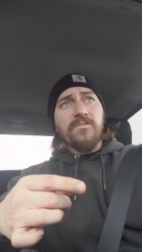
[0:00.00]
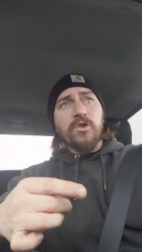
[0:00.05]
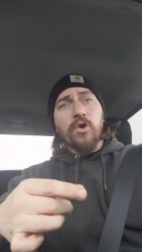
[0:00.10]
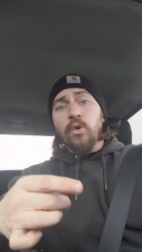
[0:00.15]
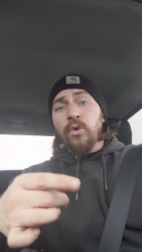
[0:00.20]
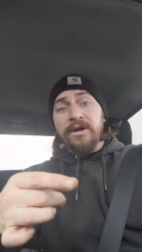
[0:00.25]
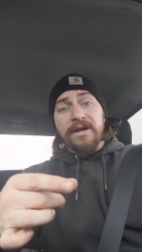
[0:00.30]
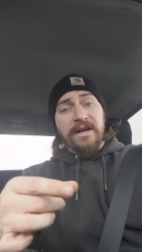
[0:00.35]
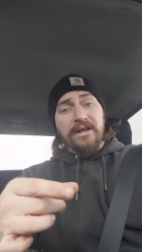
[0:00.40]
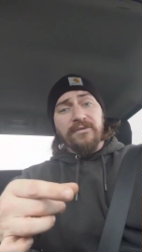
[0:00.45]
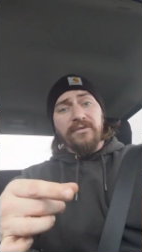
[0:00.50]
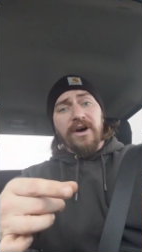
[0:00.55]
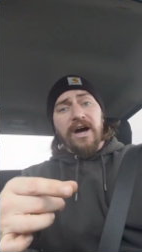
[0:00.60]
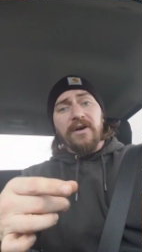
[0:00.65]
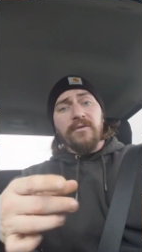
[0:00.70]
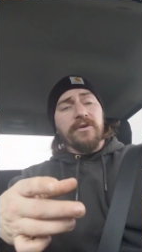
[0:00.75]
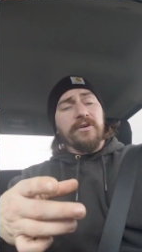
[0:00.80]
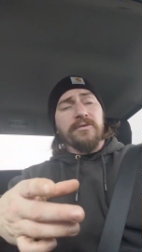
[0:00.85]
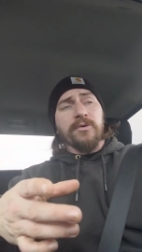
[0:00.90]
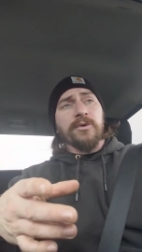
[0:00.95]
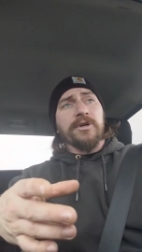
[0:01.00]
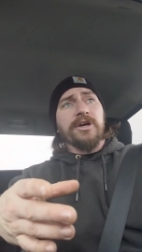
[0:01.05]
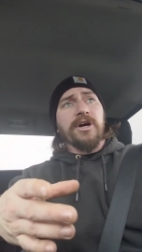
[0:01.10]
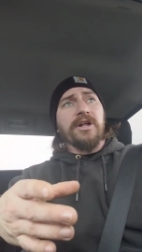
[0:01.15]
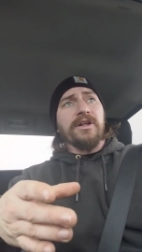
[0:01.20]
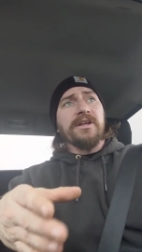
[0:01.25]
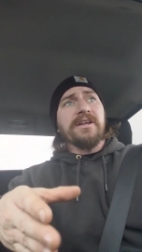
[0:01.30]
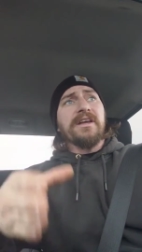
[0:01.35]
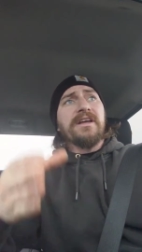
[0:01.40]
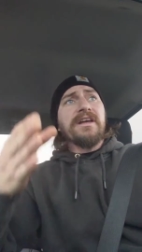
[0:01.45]
or 95, whatever you want to
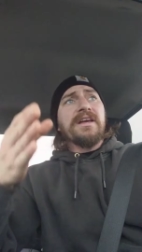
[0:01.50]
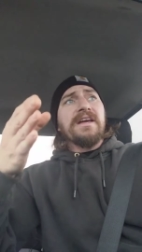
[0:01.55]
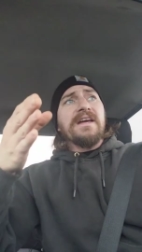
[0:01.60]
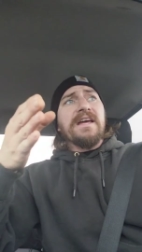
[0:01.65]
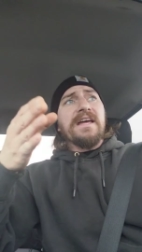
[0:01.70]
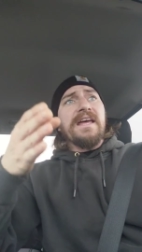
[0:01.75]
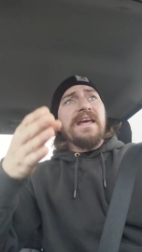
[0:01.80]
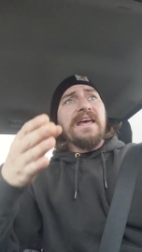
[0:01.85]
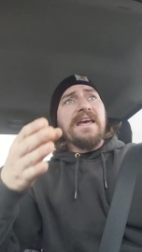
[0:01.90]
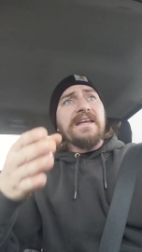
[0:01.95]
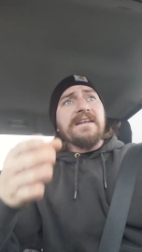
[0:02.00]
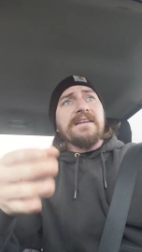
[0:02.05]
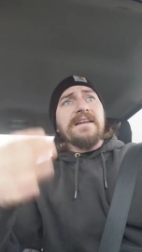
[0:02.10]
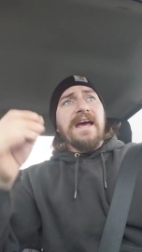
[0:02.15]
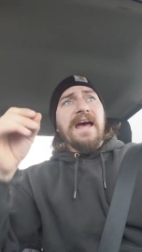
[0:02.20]
call it, it